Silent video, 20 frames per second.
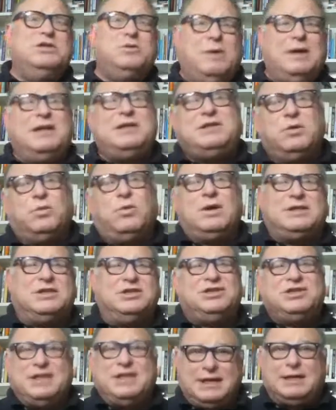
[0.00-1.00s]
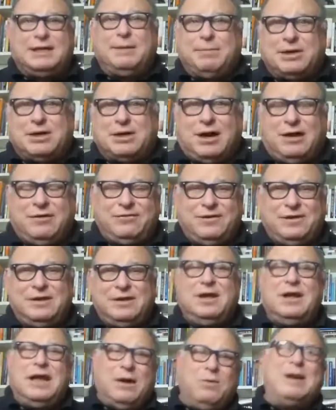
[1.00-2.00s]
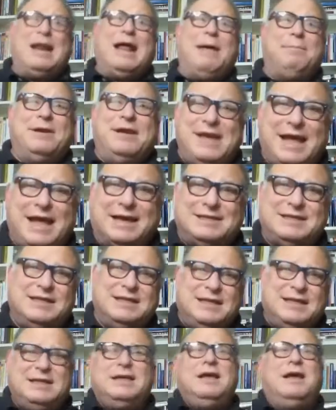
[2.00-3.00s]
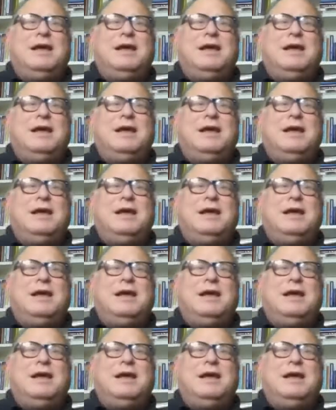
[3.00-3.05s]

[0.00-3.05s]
you went into work, did you get a cup of coffee? And what happened next? And they